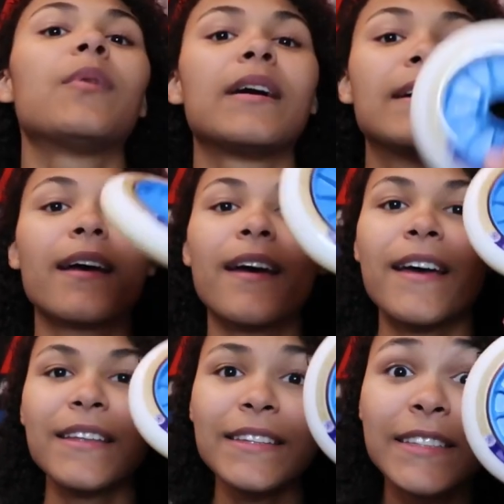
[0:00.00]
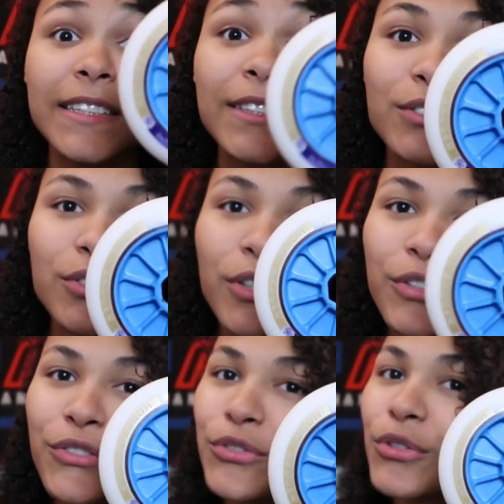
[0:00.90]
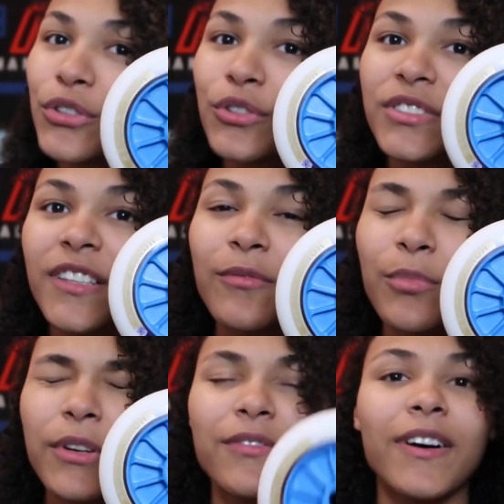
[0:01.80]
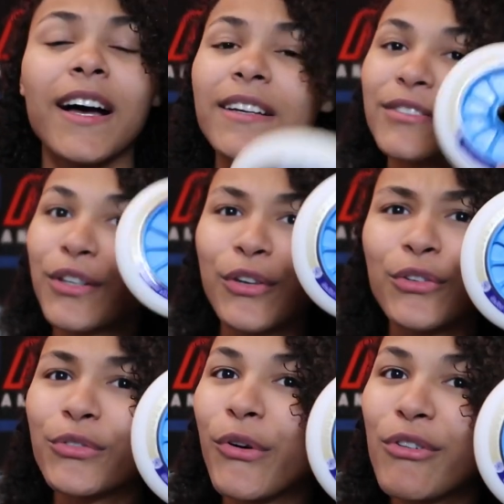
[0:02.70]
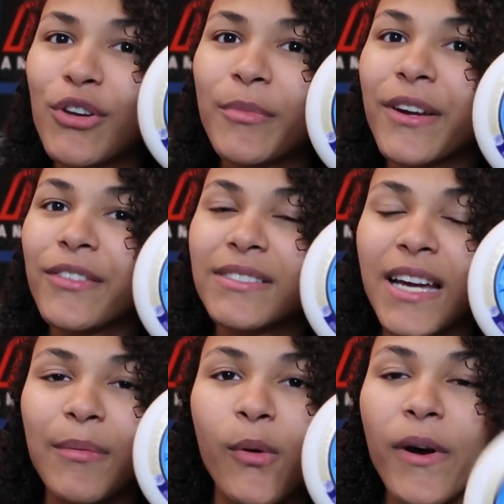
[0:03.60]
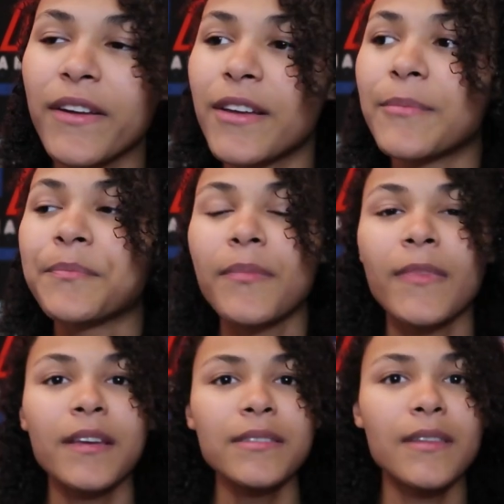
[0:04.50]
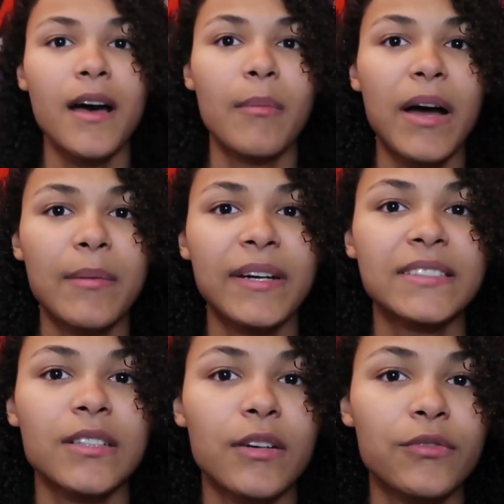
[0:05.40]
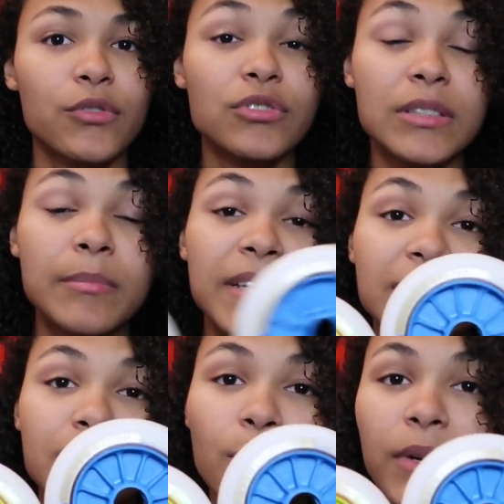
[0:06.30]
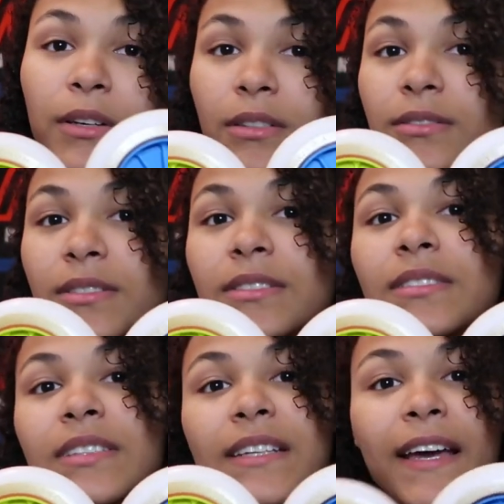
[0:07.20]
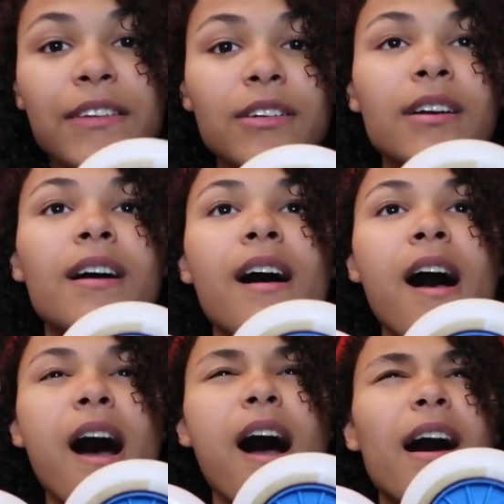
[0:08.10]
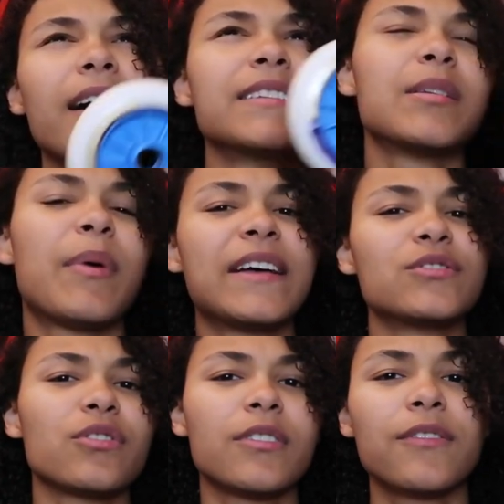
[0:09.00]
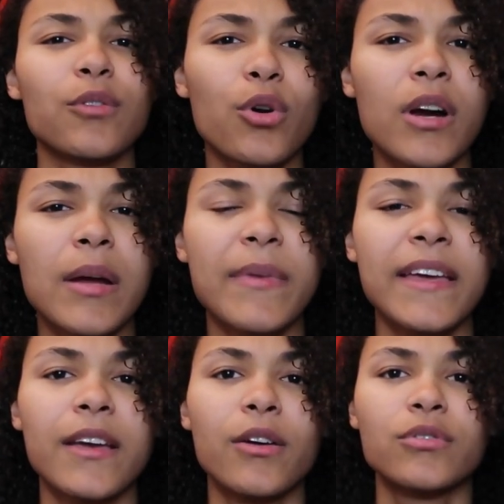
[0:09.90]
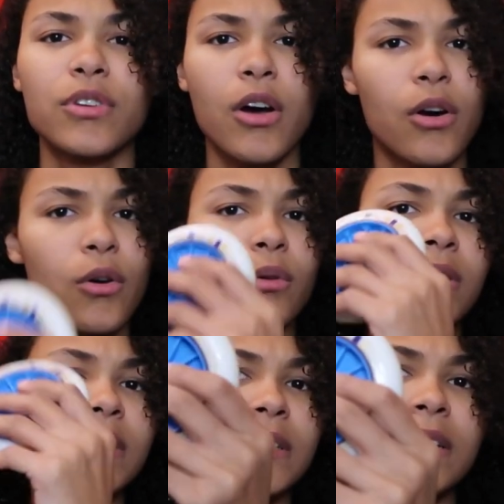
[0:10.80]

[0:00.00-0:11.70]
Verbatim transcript: But these new Q7.5s growing on me every time I wear them. Um, I myself usually mix the wheels together uh, it depends on the floor. I may go toe,